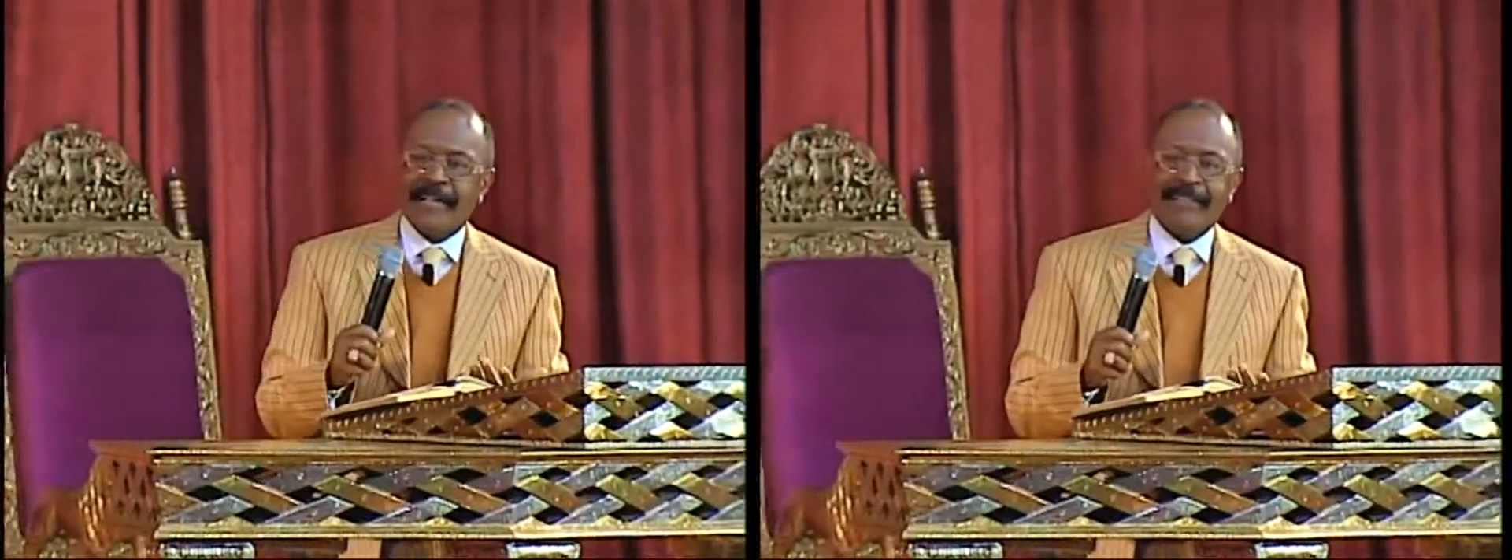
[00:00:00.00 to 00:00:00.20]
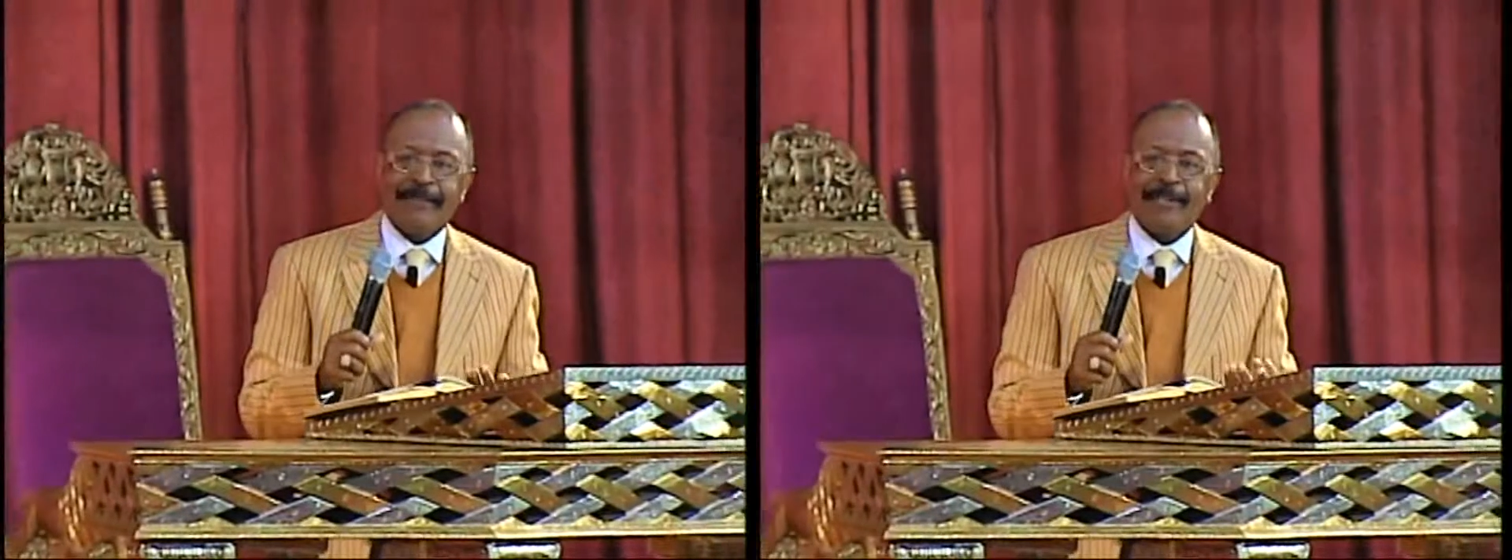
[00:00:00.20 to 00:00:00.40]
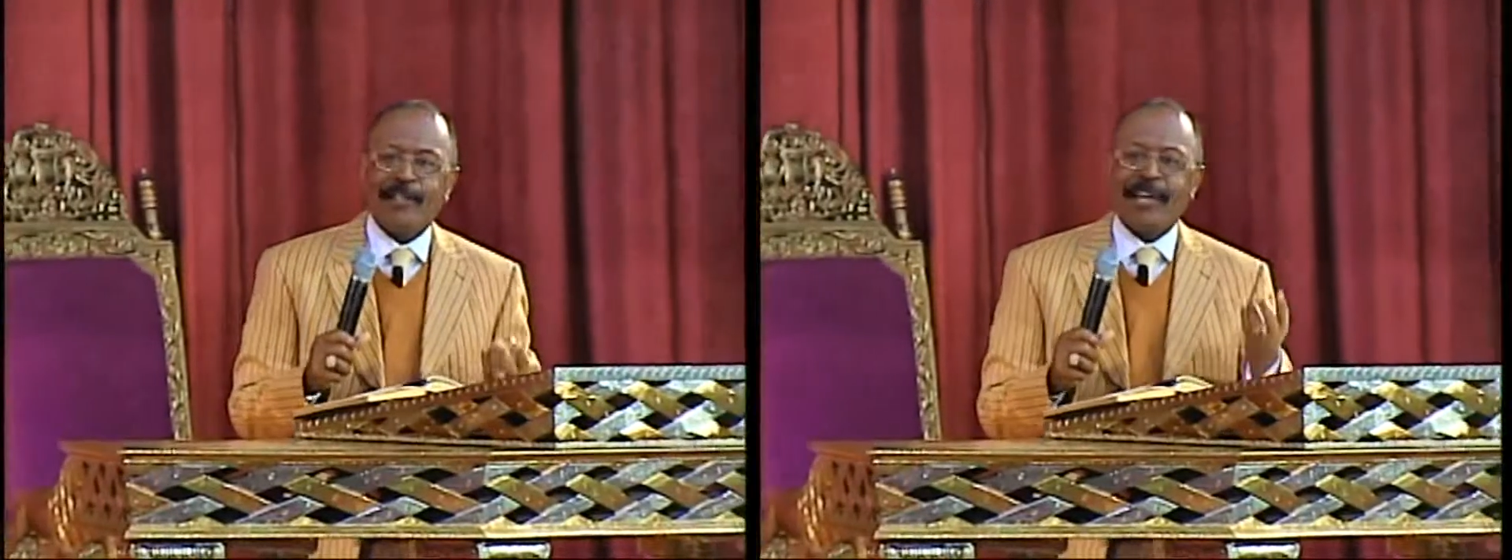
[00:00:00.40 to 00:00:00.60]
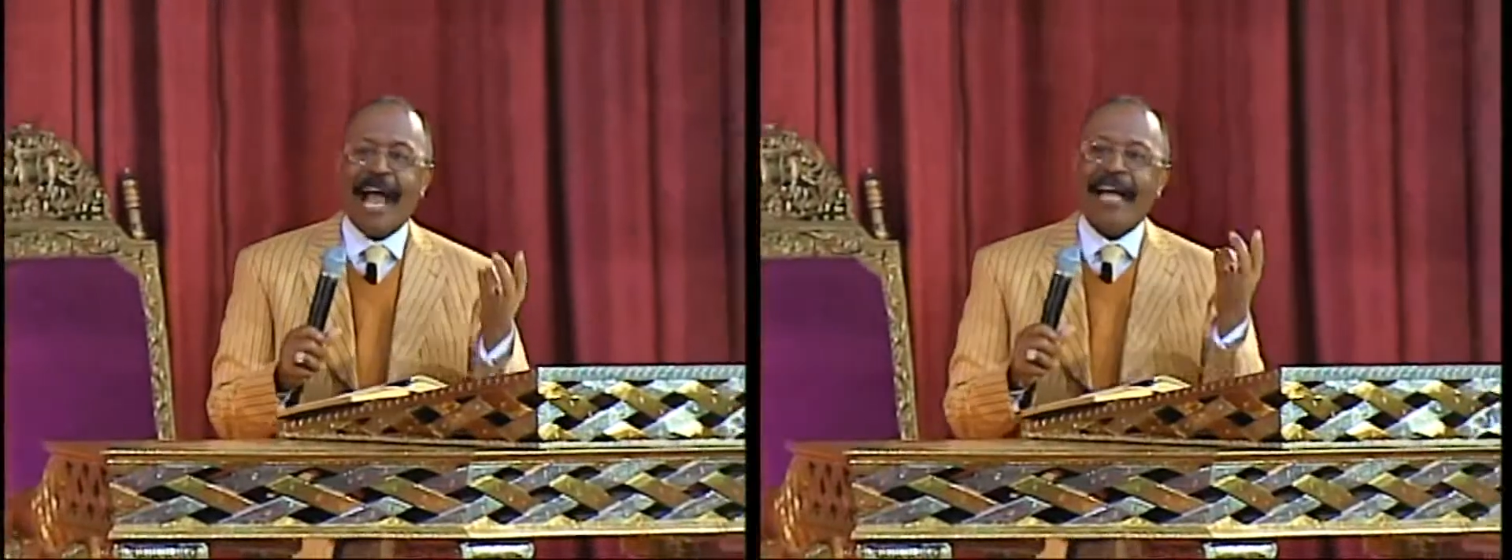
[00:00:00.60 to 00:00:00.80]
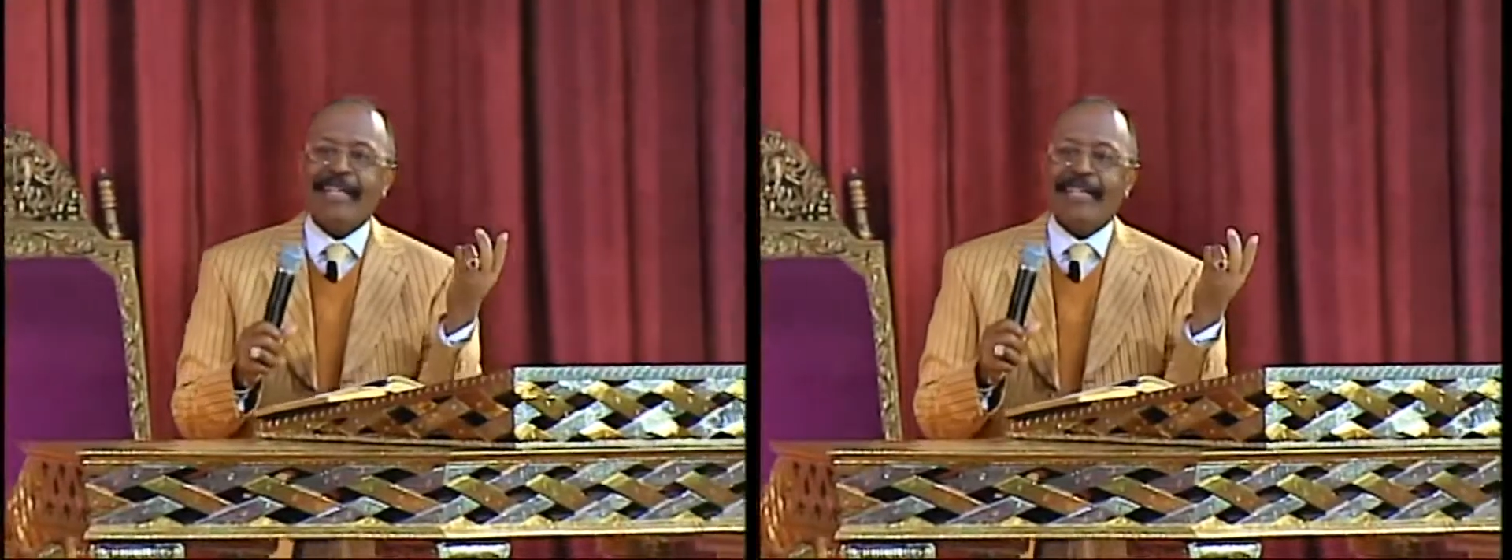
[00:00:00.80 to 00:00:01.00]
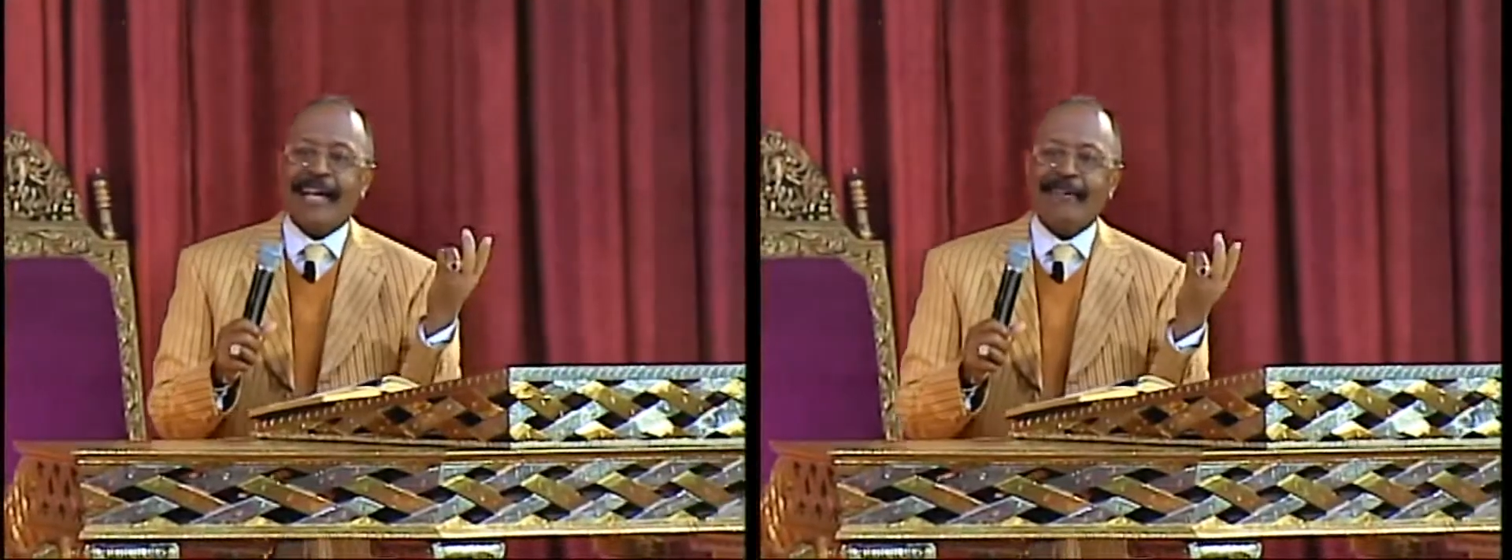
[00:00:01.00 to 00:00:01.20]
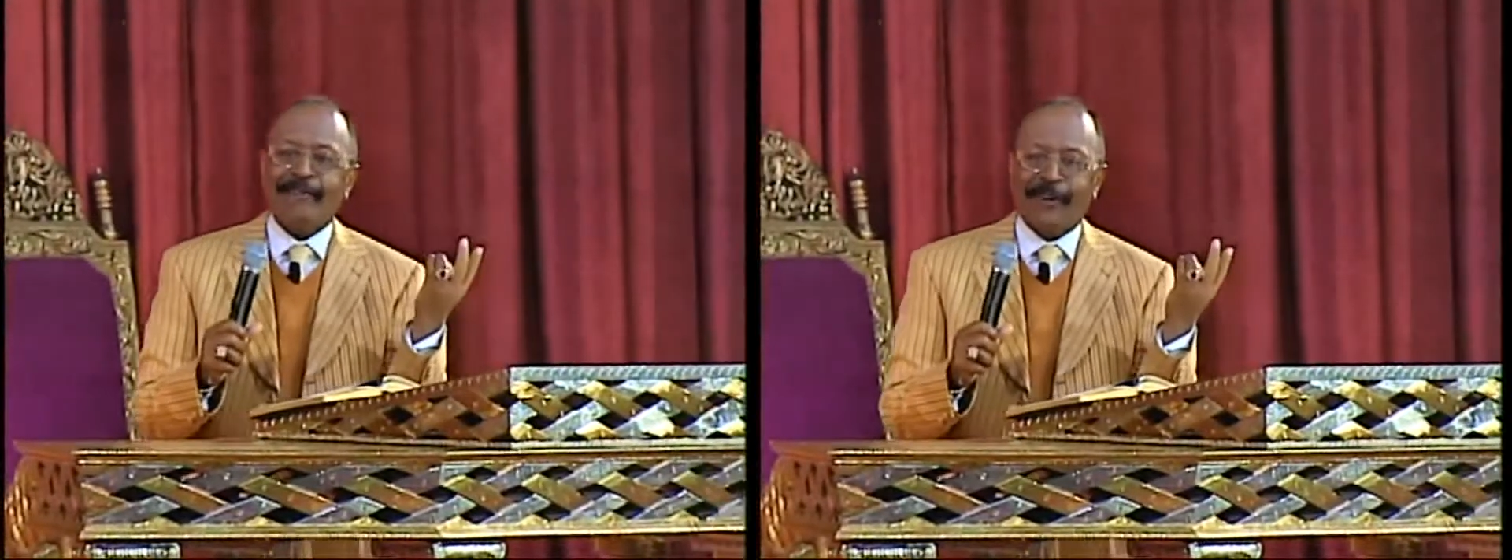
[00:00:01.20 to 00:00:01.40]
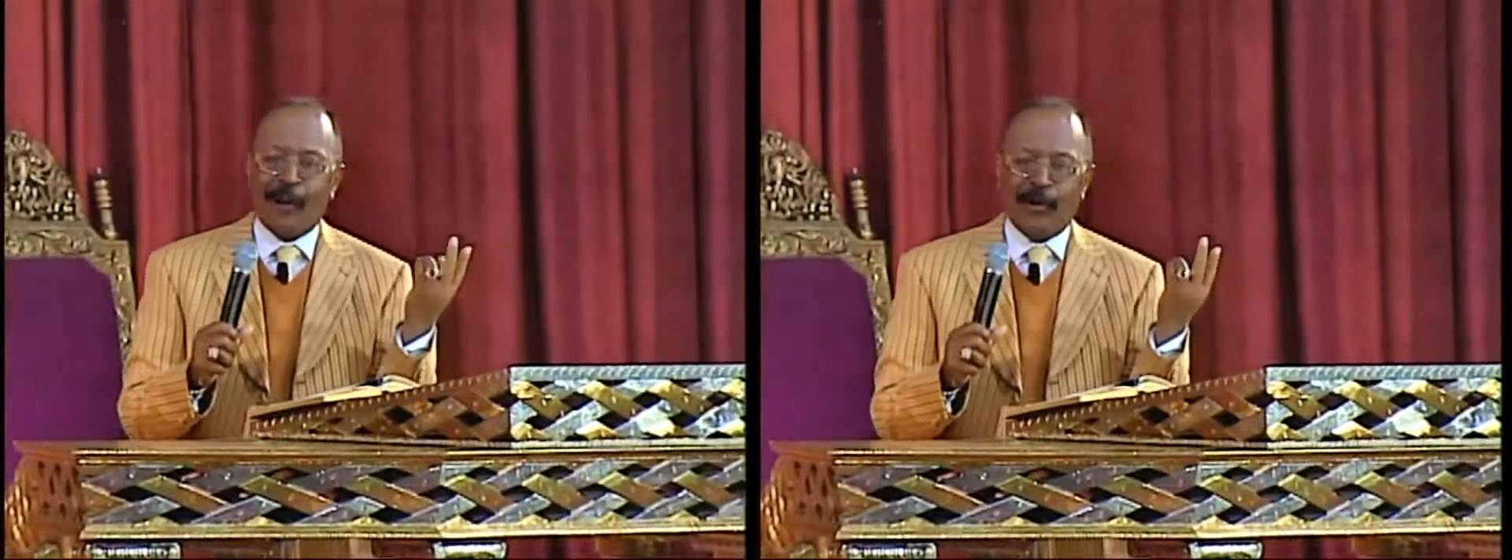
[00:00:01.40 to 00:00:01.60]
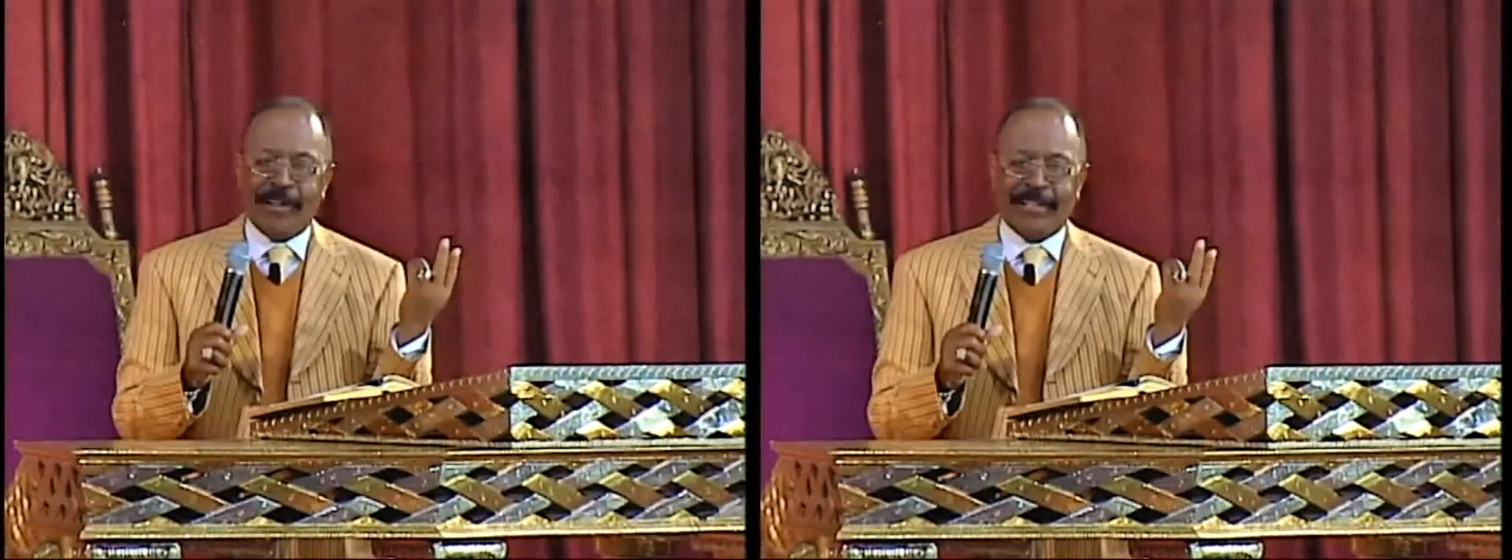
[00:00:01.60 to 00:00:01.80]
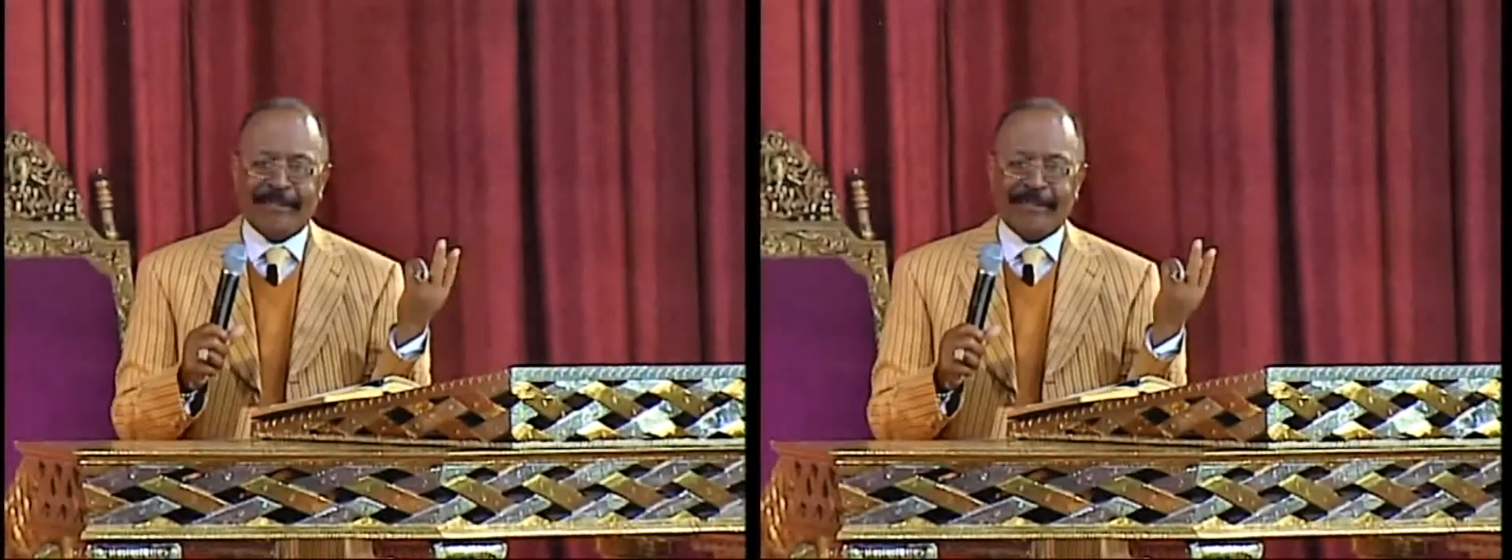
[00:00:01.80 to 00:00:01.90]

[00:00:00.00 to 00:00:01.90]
got to be shiny and furry.